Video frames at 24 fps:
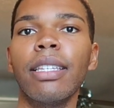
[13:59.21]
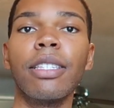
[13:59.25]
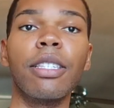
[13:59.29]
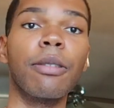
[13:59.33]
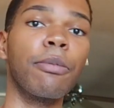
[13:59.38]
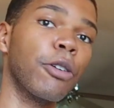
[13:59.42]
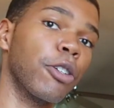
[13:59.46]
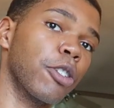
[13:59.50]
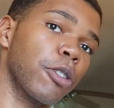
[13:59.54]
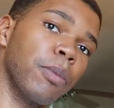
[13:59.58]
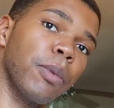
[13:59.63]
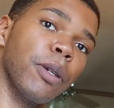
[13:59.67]
is
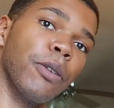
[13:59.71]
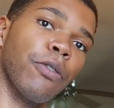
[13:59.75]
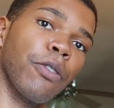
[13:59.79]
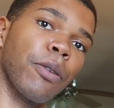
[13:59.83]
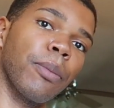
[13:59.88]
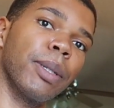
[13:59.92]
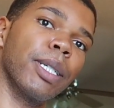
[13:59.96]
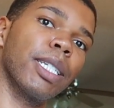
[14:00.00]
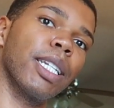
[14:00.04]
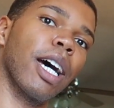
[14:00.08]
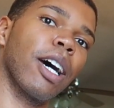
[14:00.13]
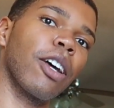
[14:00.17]
supposed to be
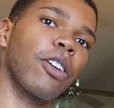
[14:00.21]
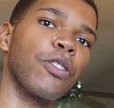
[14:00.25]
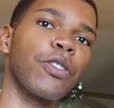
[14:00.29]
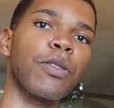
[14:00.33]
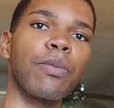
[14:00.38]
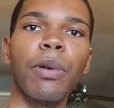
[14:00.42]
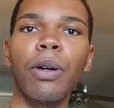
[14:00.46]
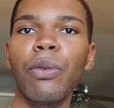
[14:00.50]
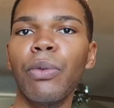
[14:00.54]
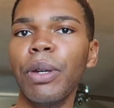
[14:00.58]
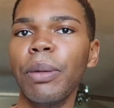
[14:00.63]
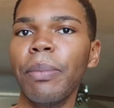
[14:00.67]
from McDonald's
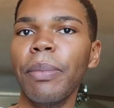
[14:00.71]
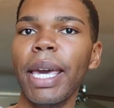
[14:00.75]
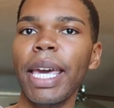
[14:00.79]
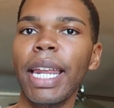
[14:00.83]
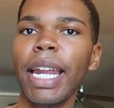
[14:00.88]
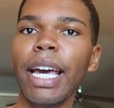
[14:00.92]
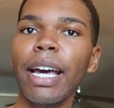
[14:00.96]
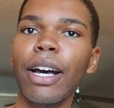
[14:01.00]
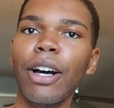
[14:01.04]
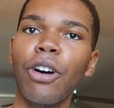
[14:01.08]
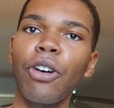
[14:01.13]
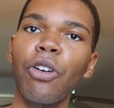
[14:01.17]
but we made
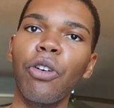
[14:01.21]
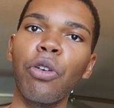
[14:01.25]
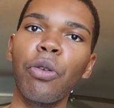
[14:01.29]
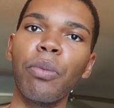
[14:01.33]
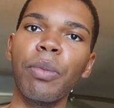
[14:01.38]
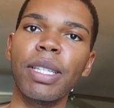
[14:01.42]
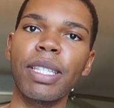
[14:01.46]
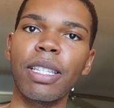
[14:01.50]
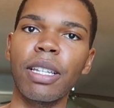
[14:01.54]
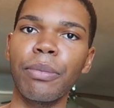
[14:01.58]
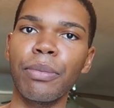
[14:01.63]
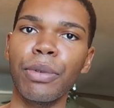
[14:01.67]
at
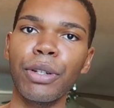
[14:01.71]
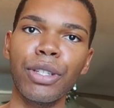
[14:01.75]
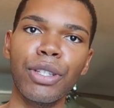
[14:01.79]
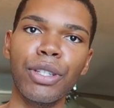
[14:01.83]
home is number